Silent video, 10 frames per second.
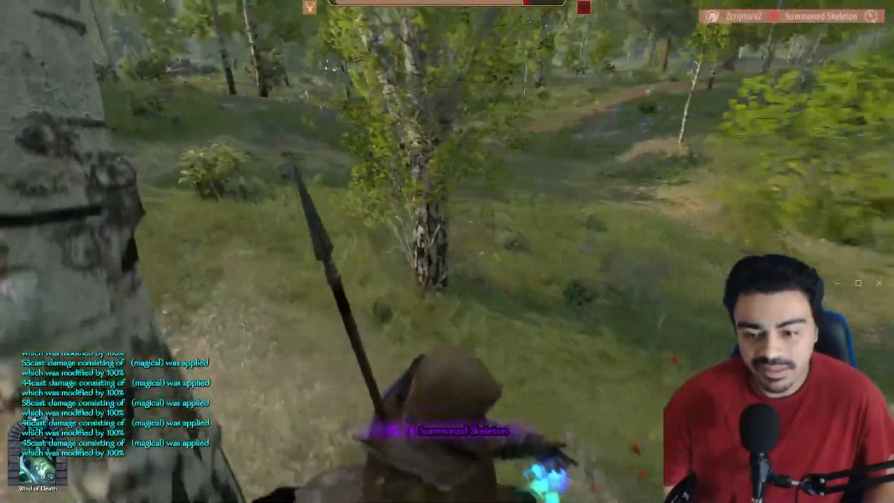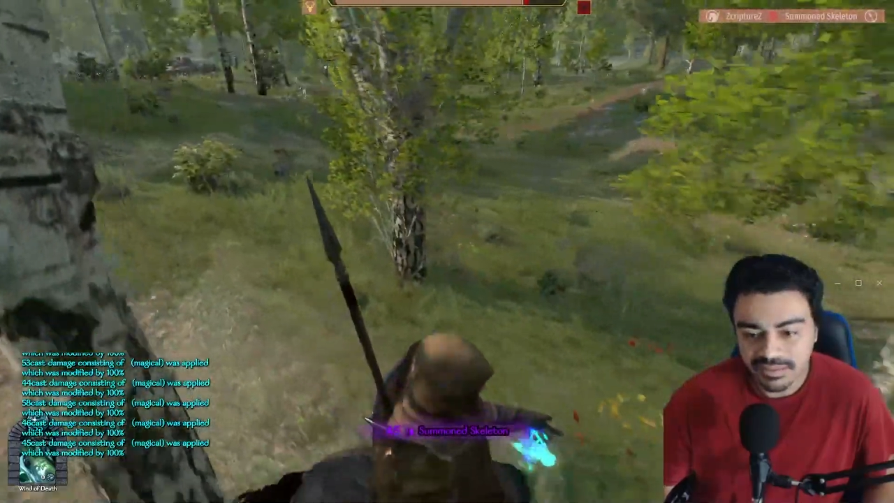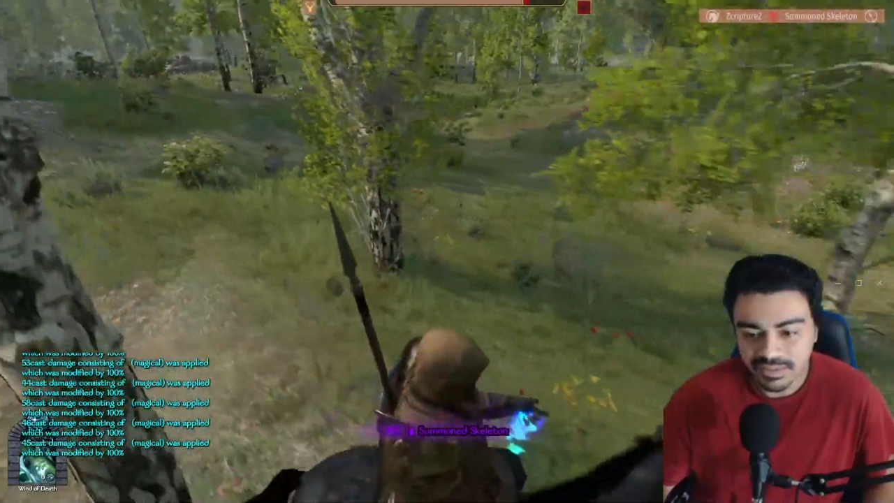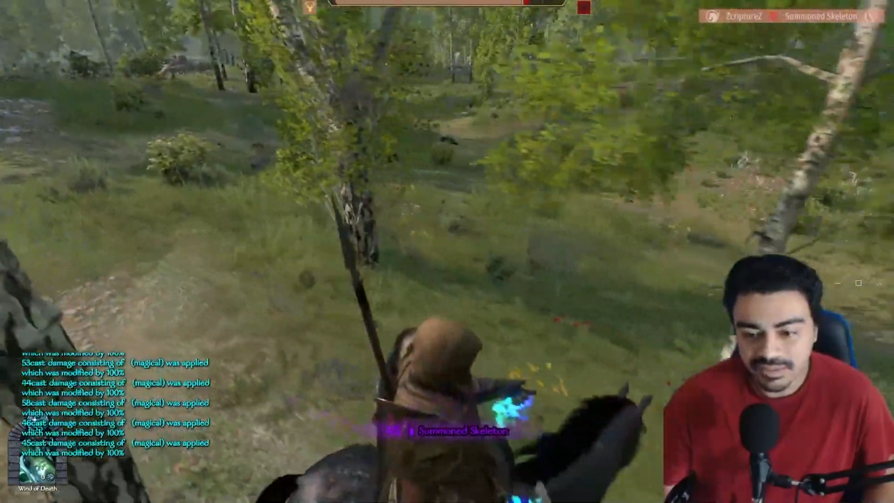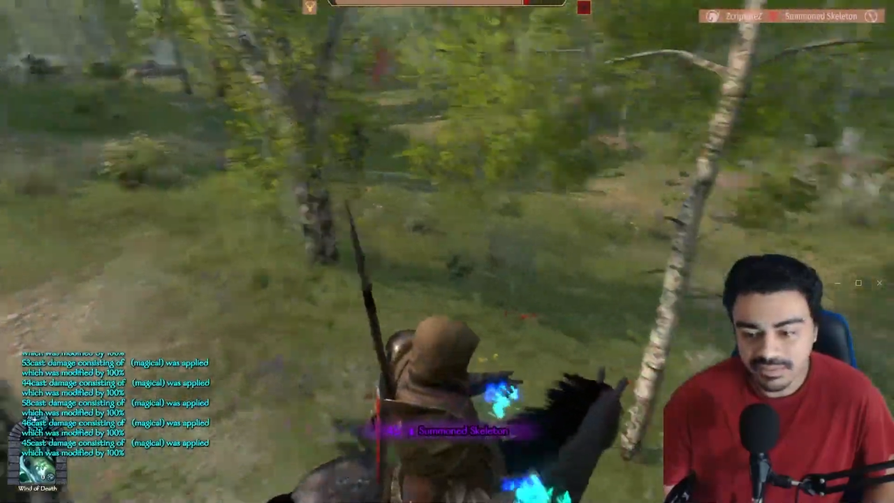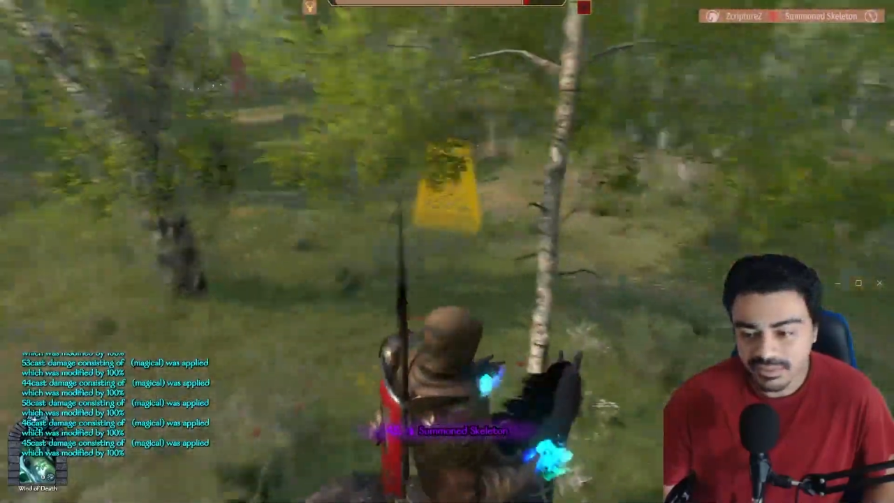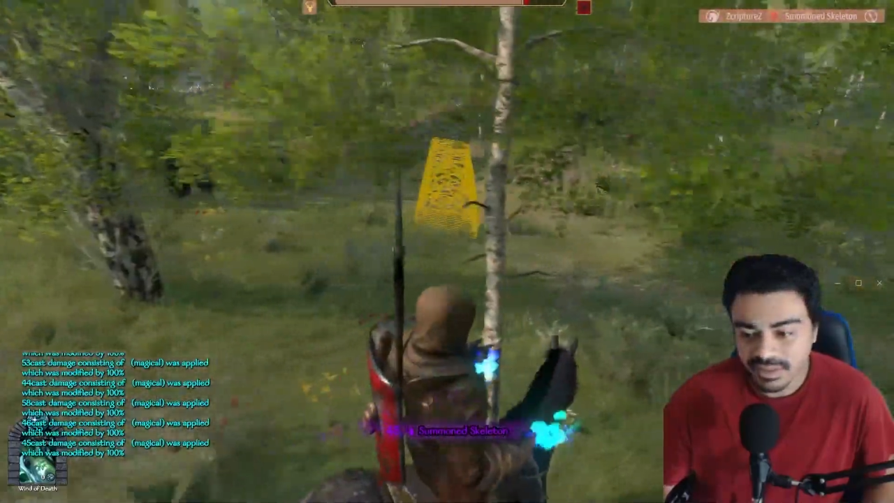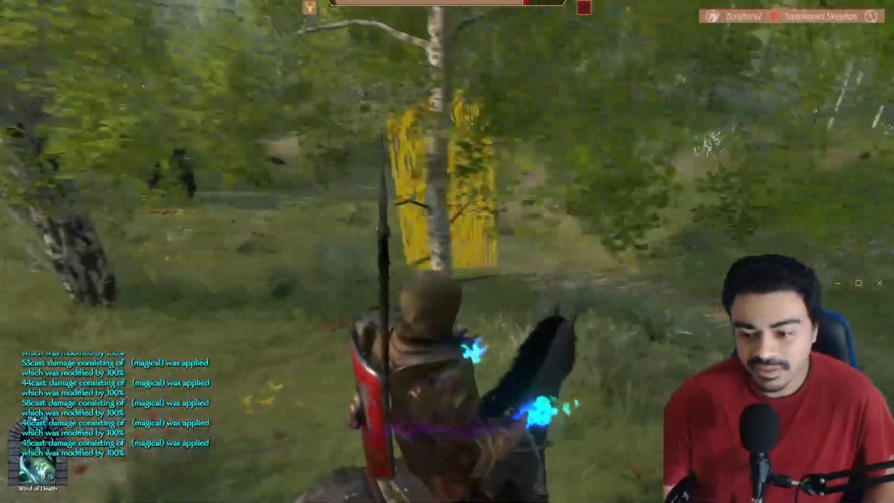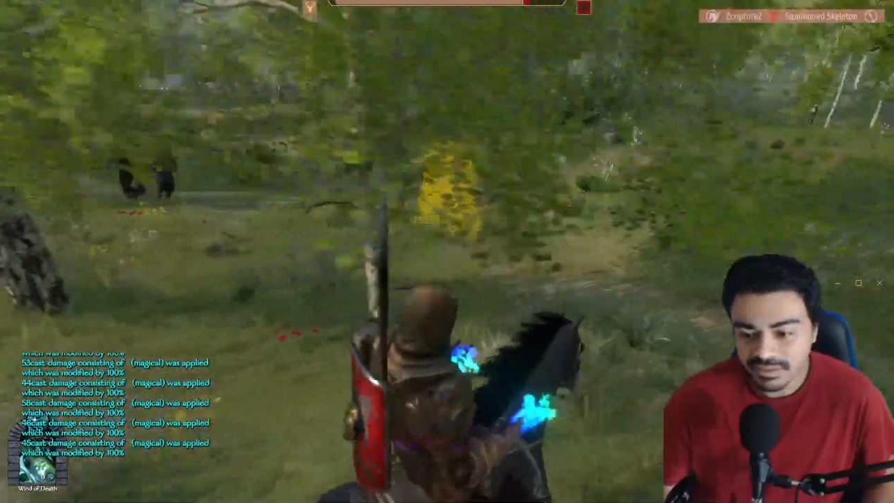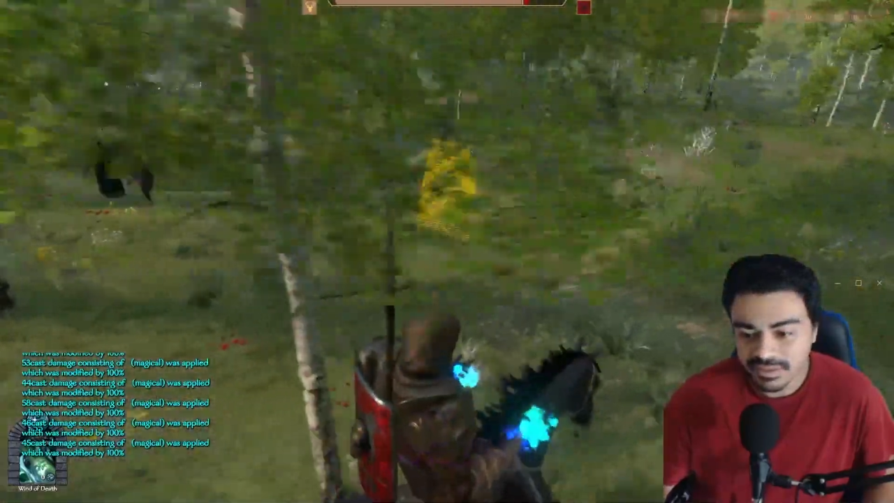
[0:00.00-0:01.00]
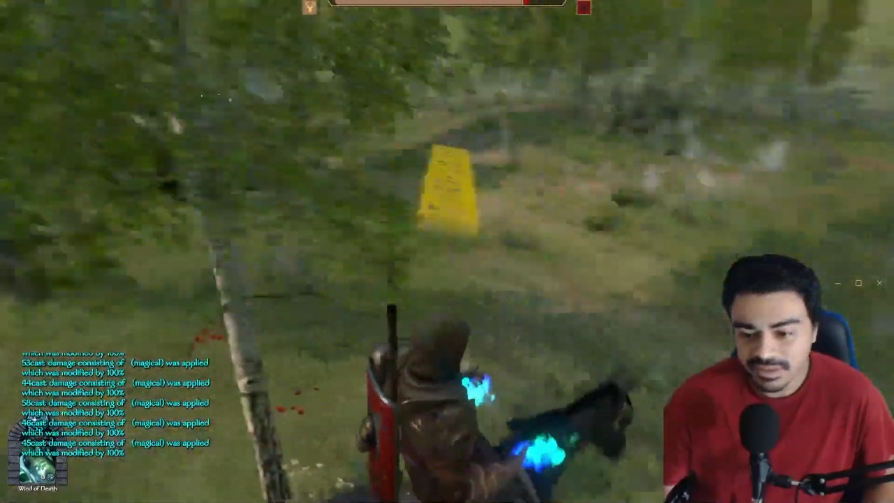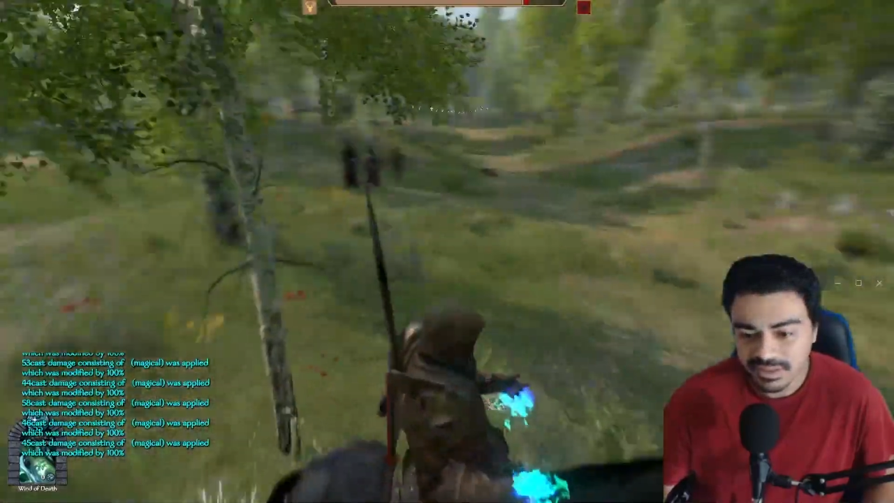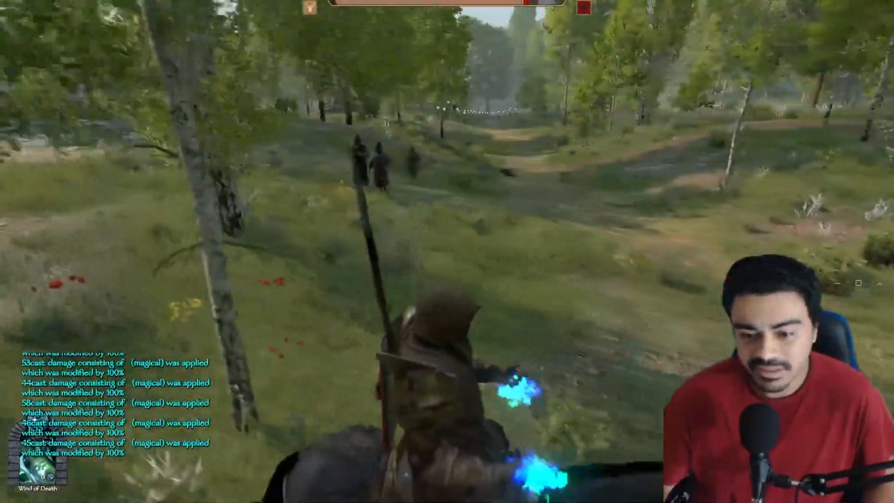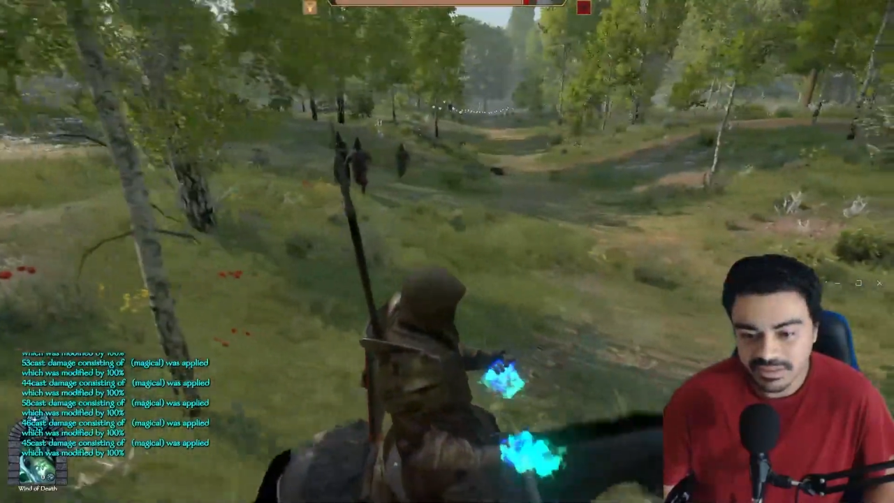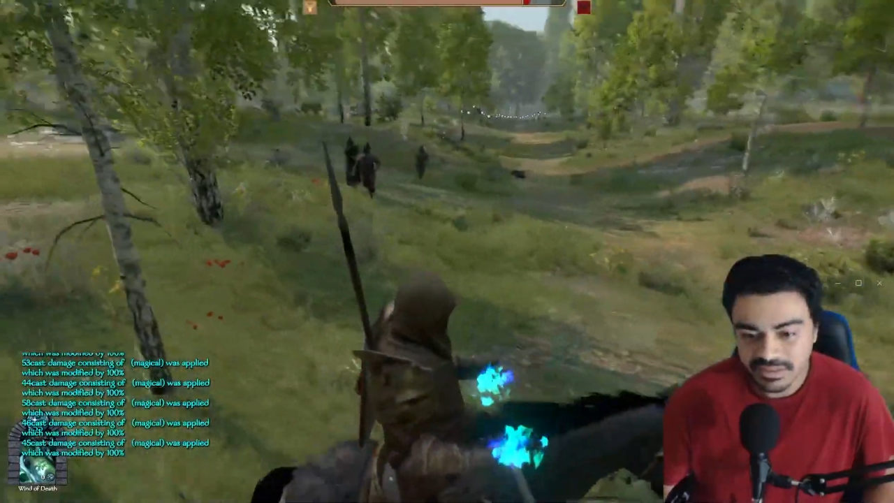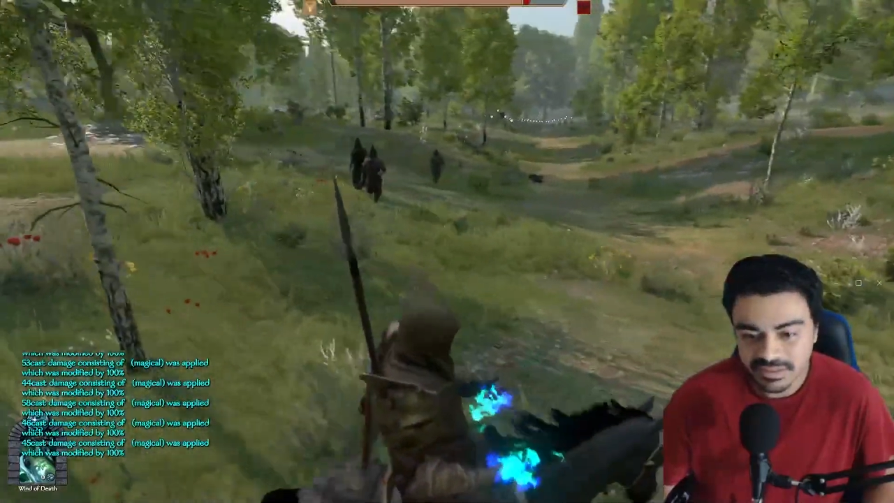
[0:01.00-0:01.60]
I didn't want to do that. Shit.